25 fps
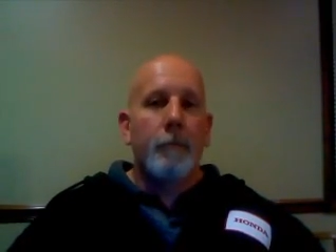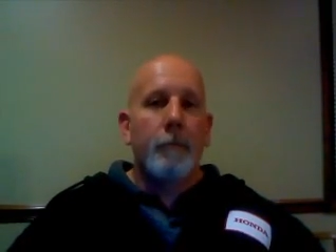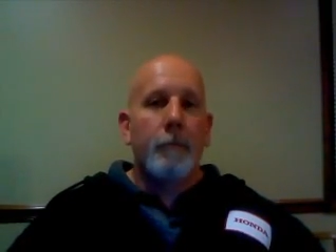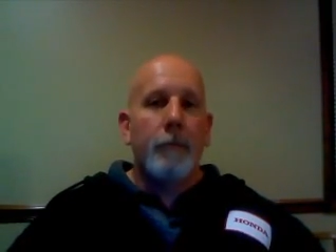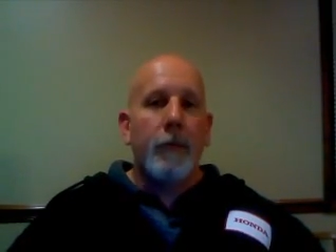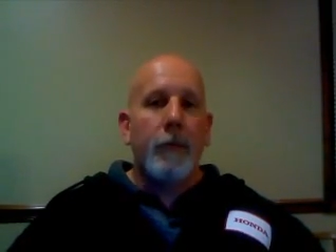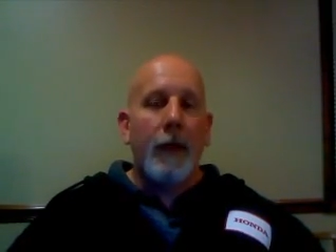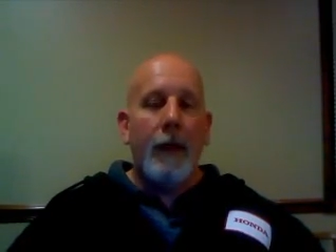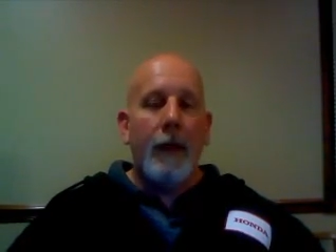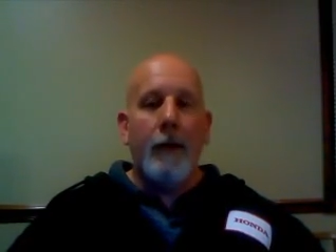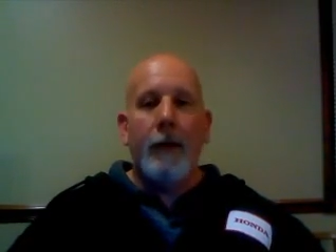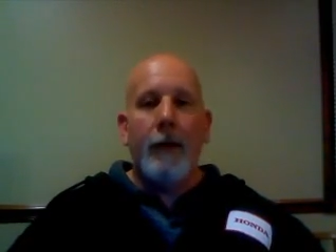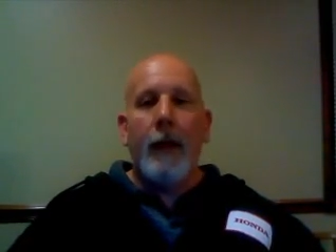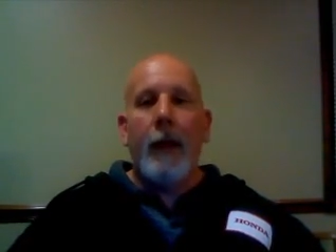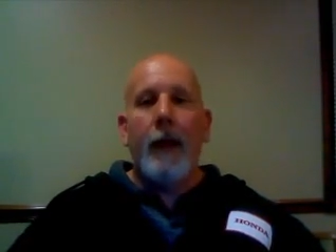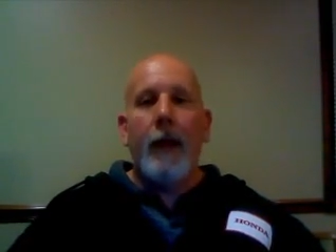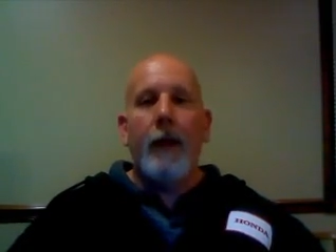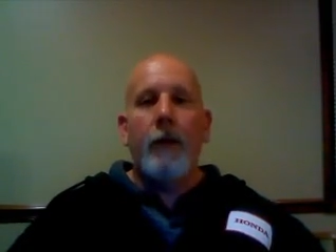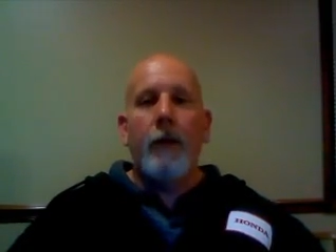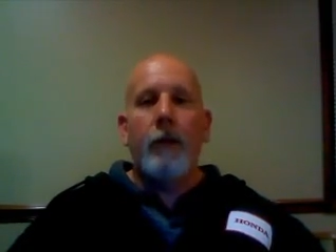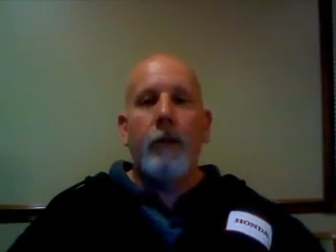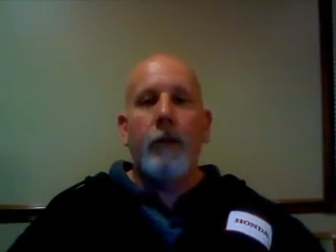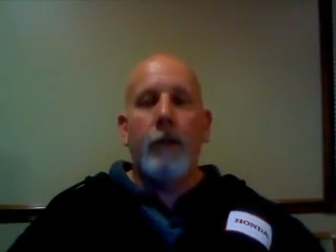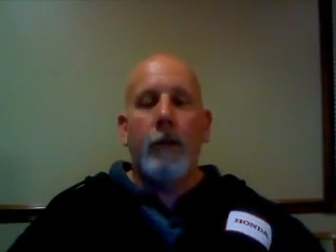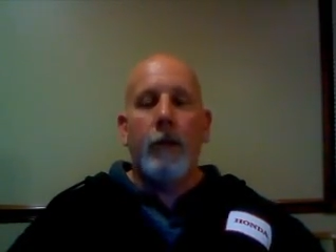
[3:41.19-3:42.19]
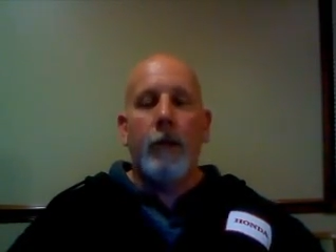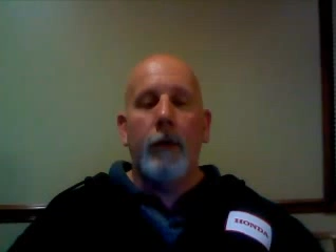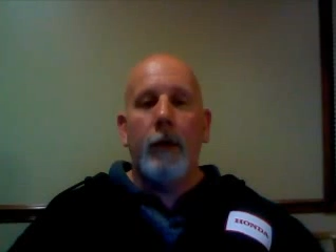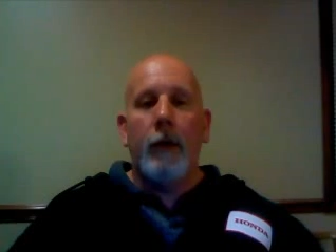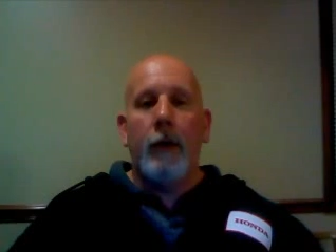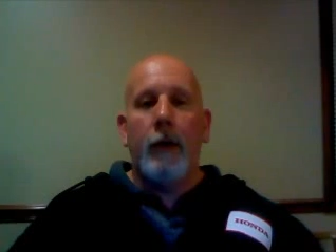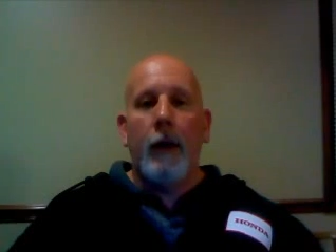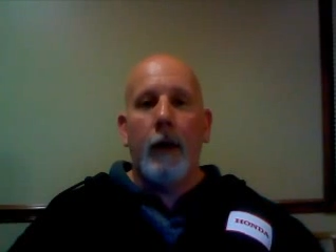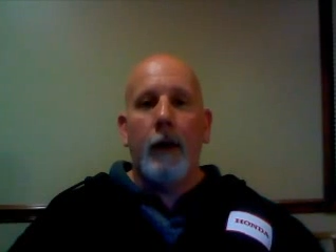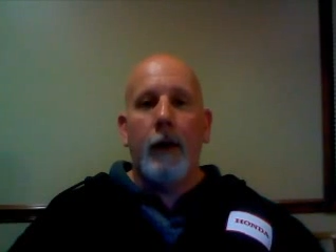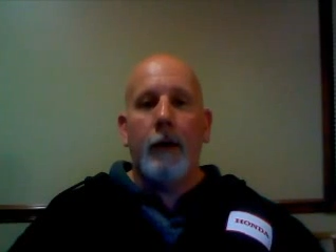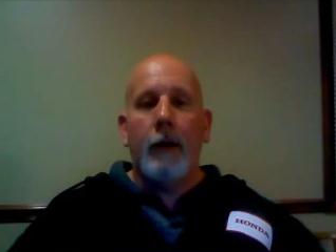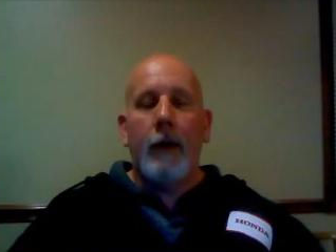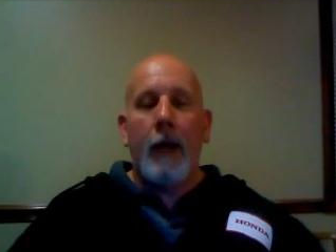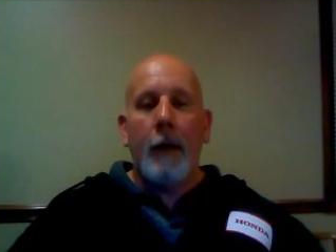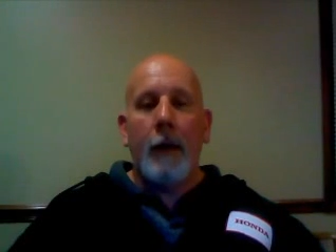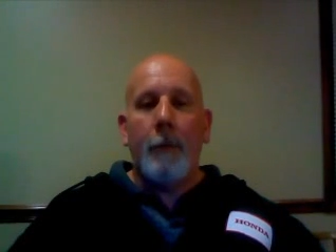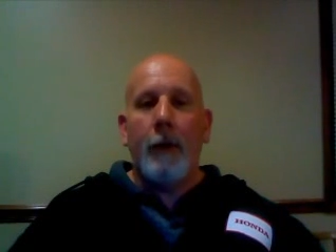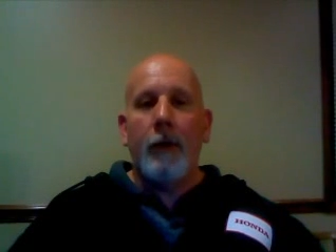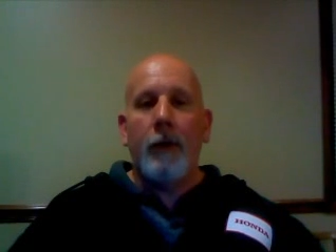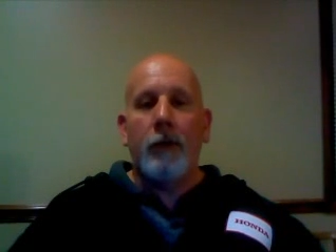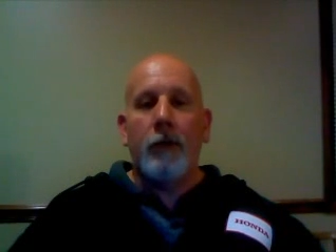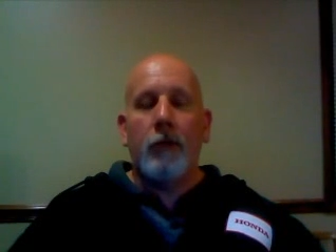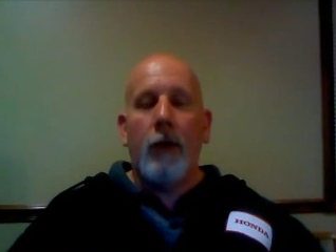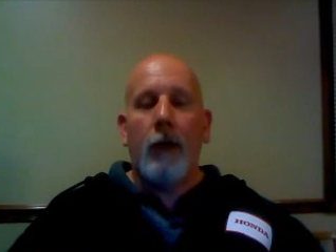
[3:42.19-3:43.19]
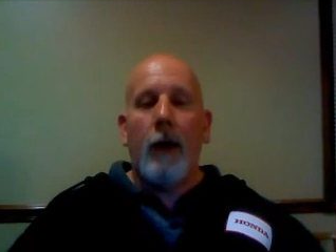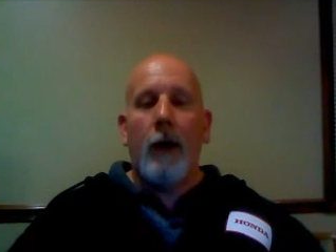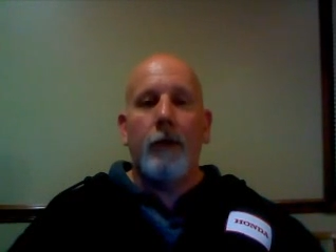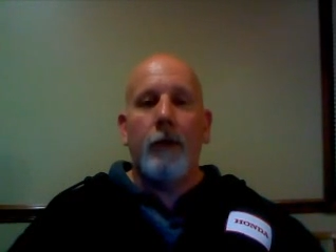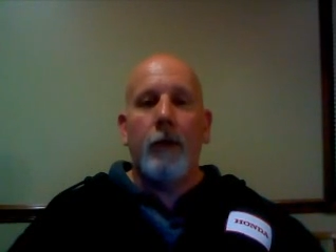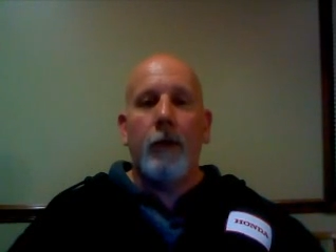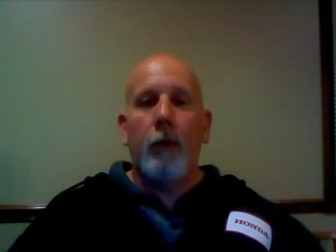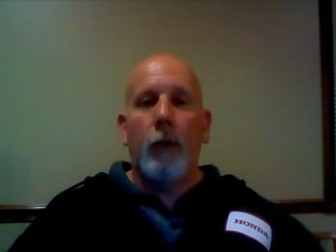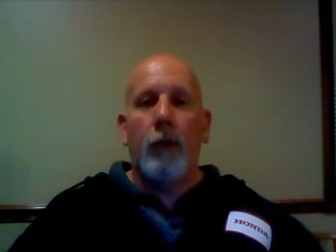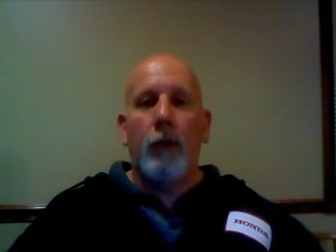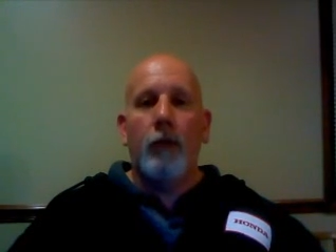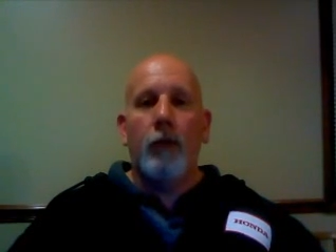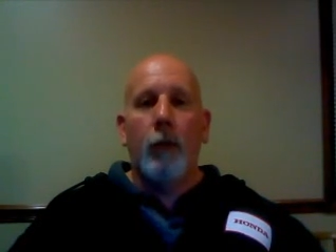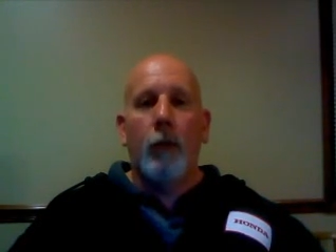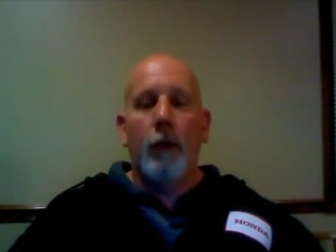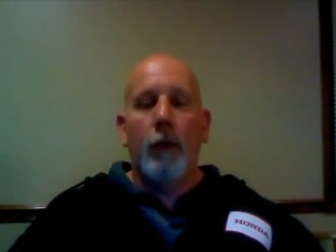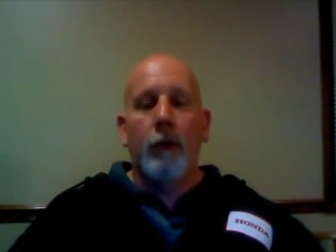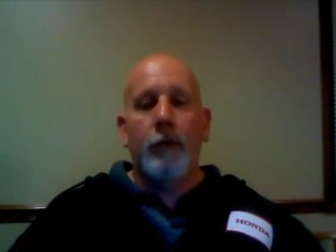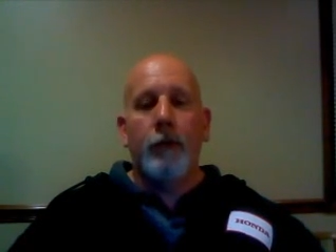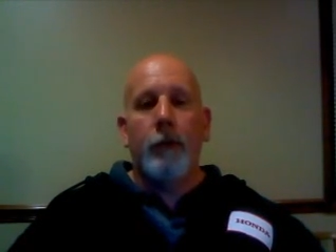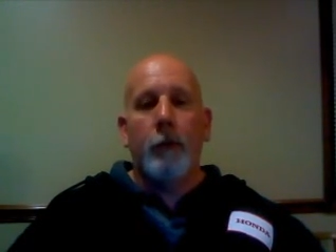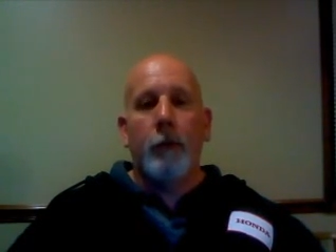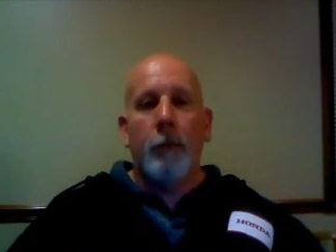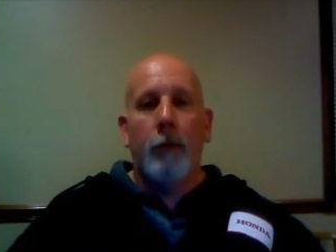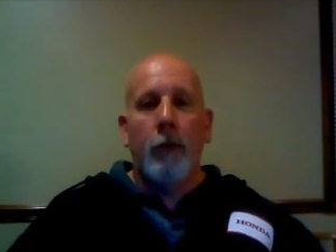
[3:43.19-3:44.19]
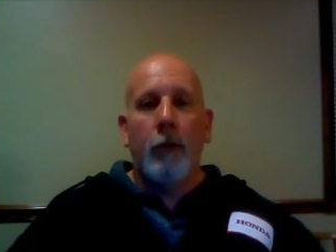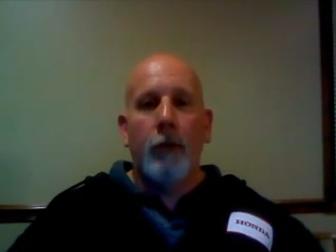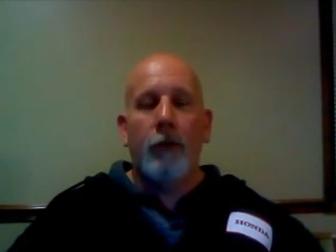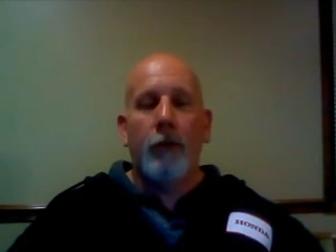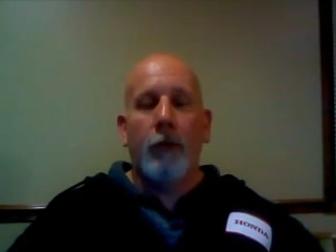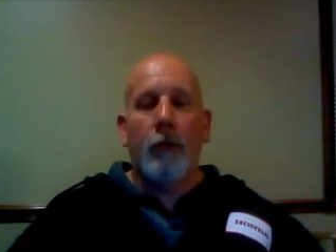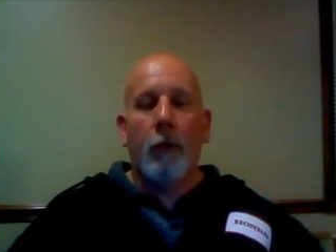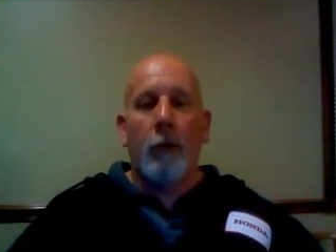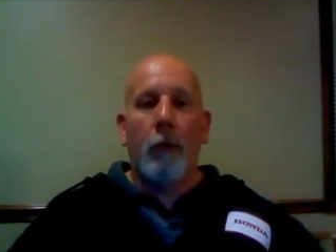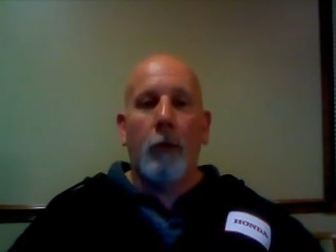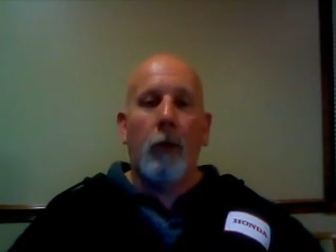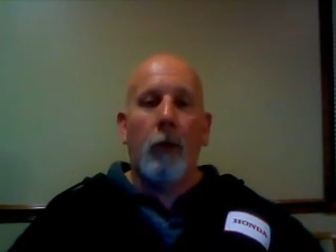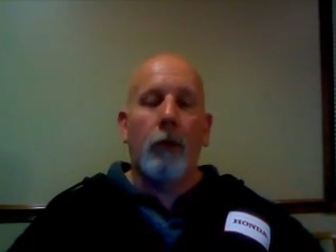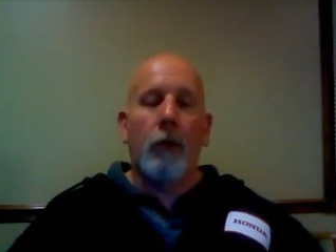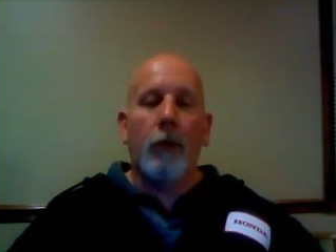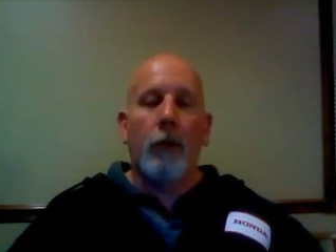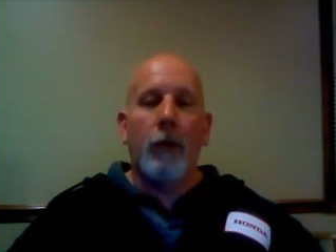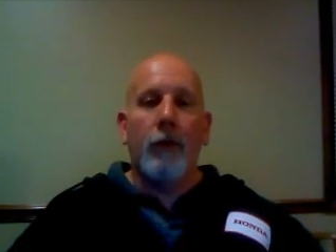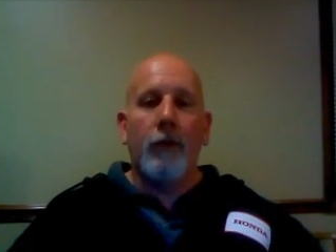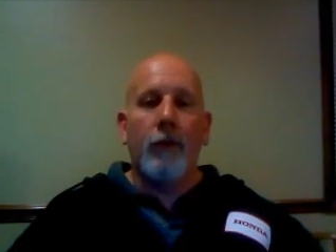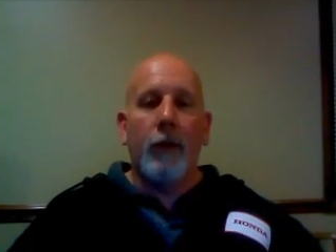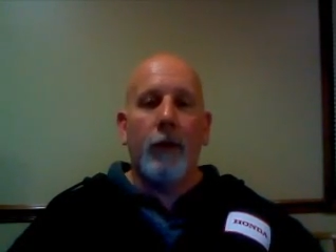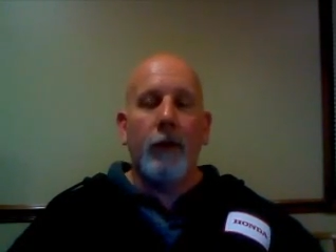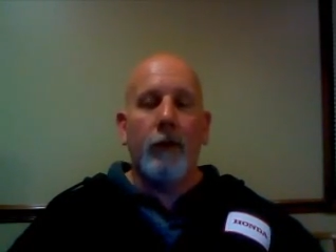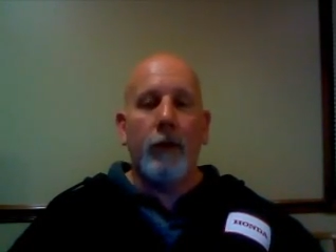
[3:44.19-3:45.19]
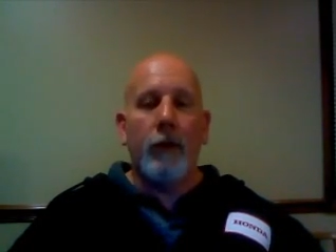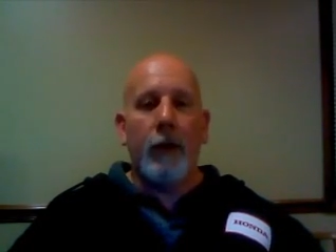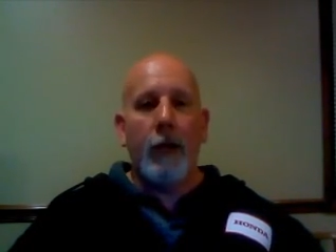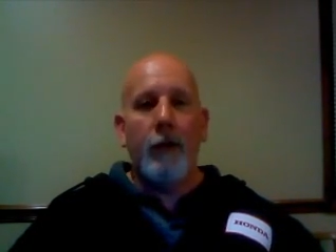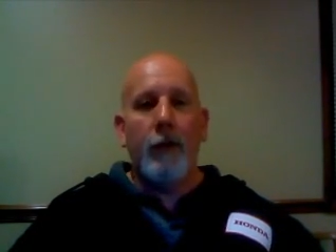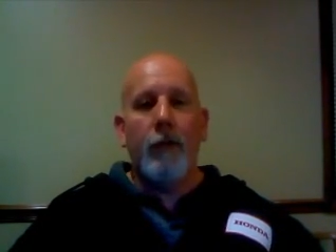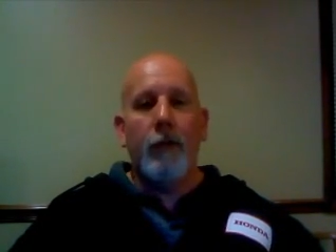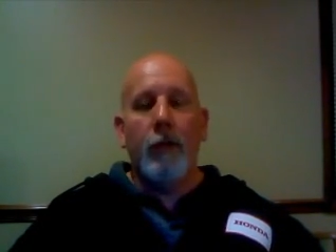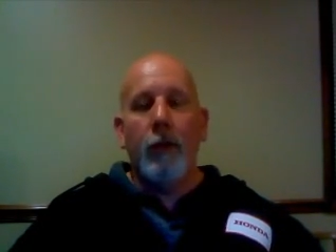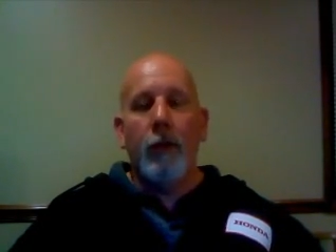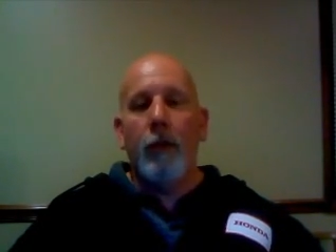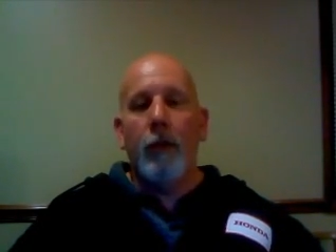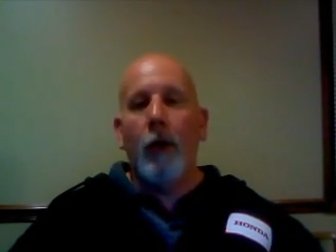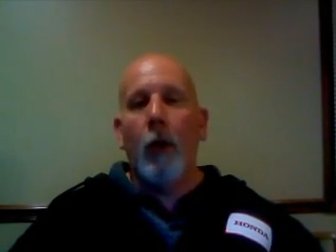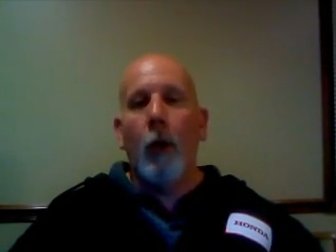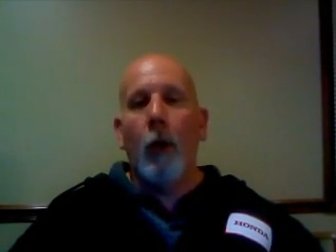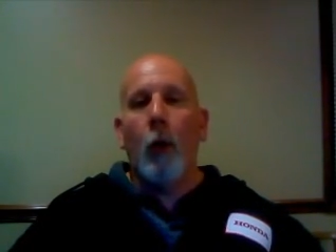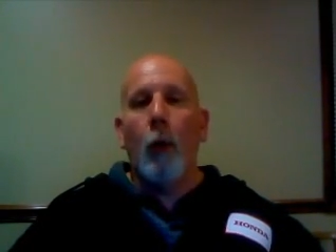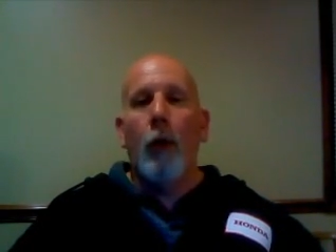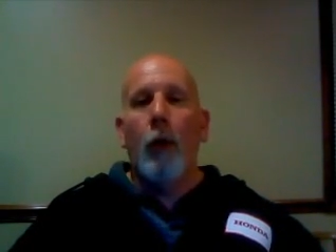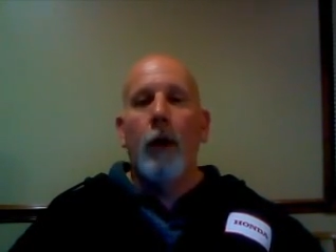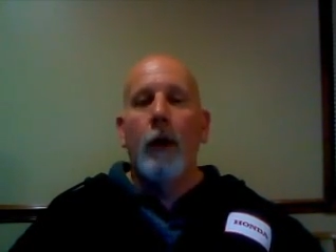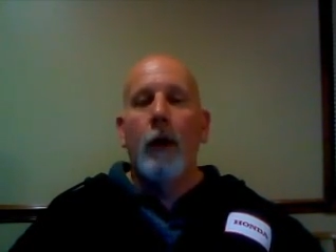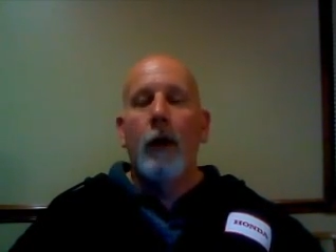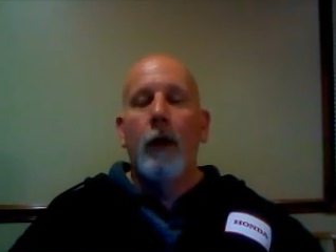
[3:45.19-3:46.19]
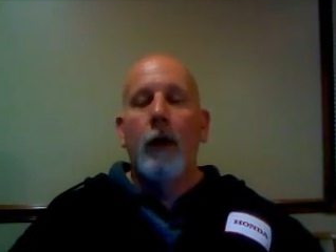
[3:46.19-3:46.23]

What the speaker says: engage the campaign strategy, which was to push for a broker convention, even though